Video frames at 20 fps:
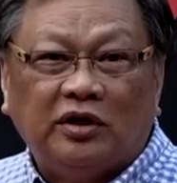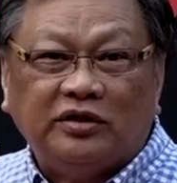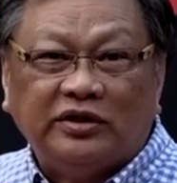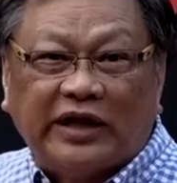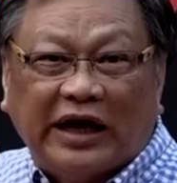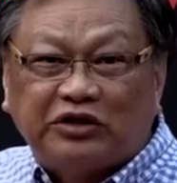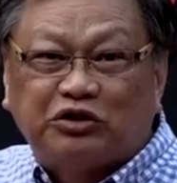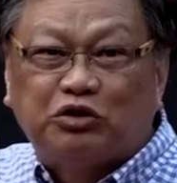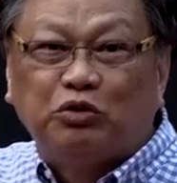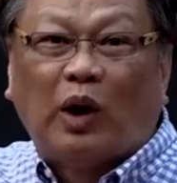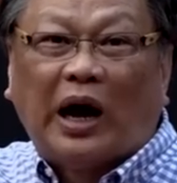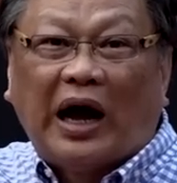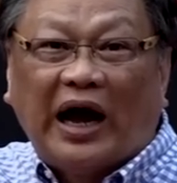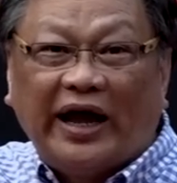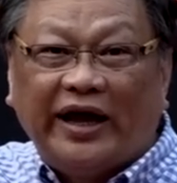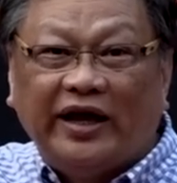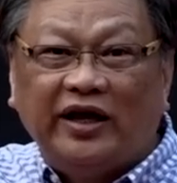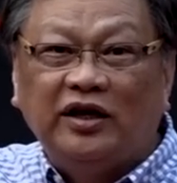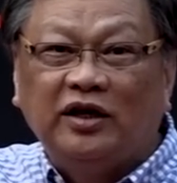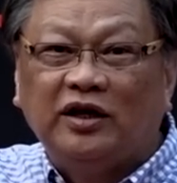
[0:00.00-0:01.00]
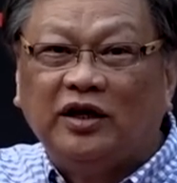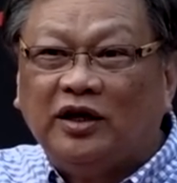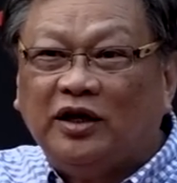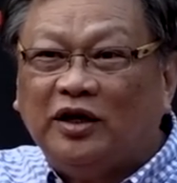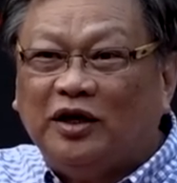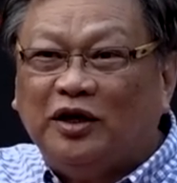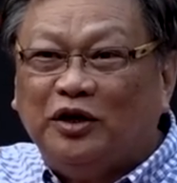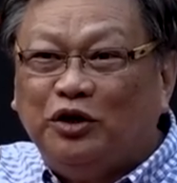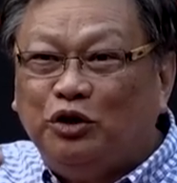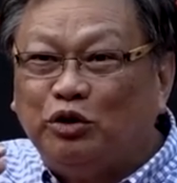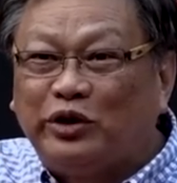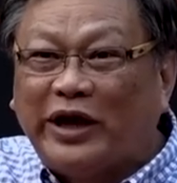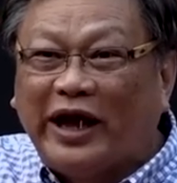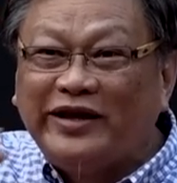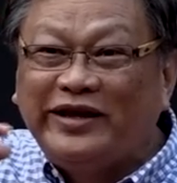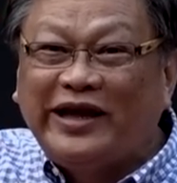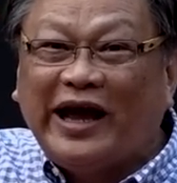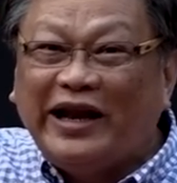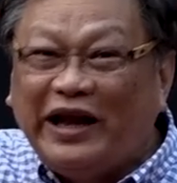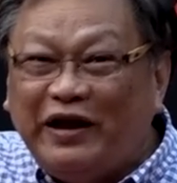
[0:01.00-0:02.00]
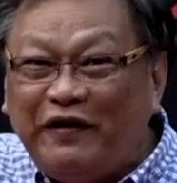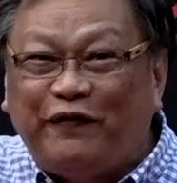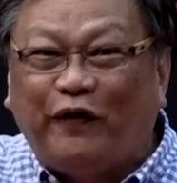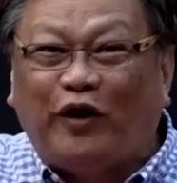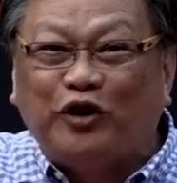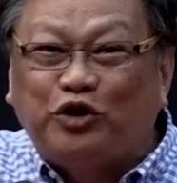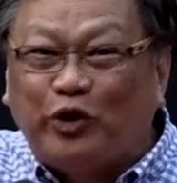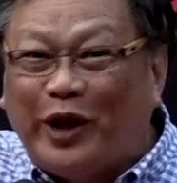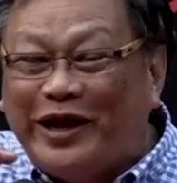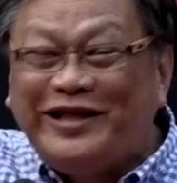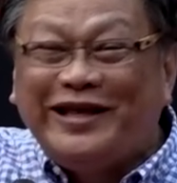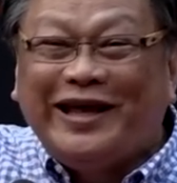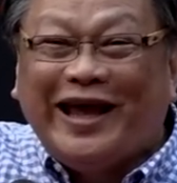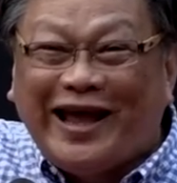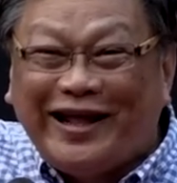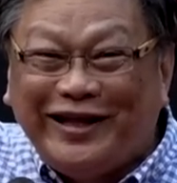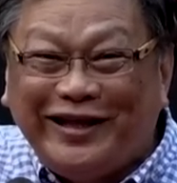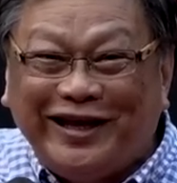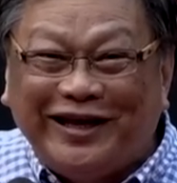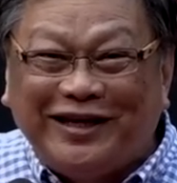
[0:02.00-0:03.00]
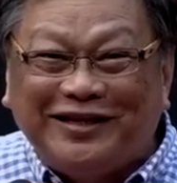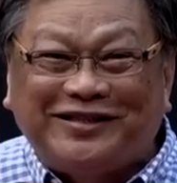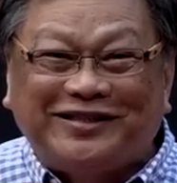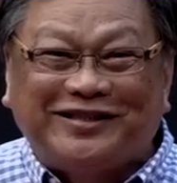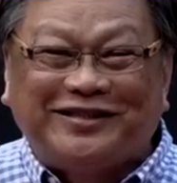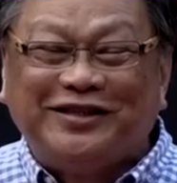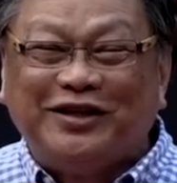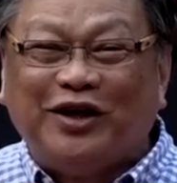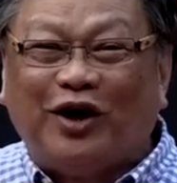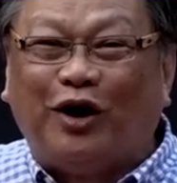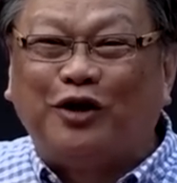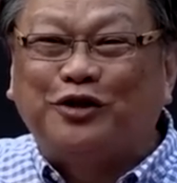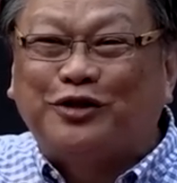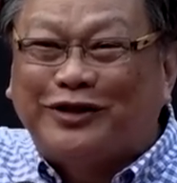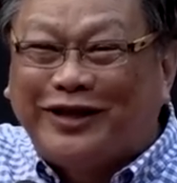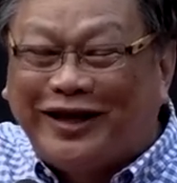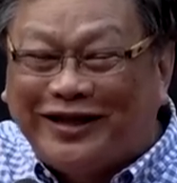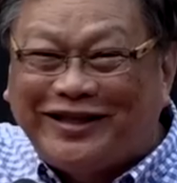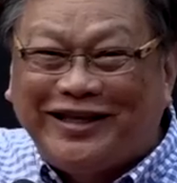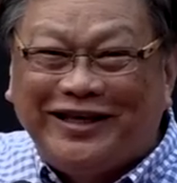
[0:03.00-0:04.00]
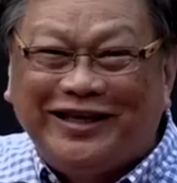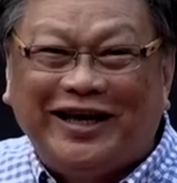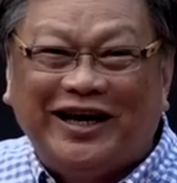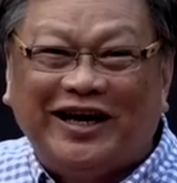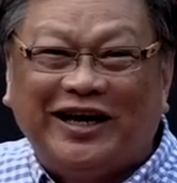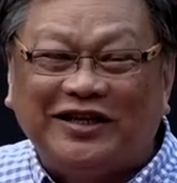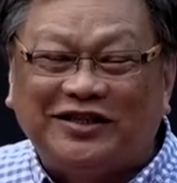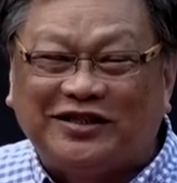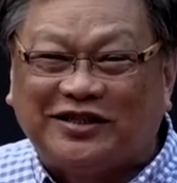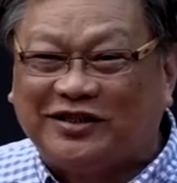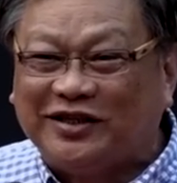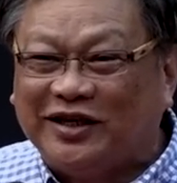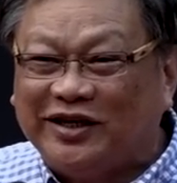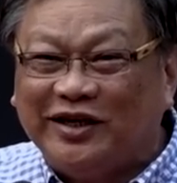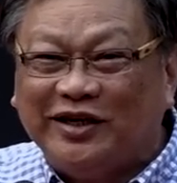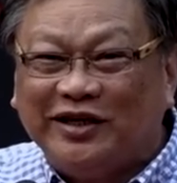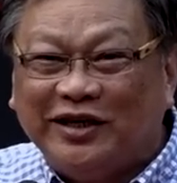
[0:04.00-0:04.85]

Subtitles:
that's why you can get it for 28 years or 30 years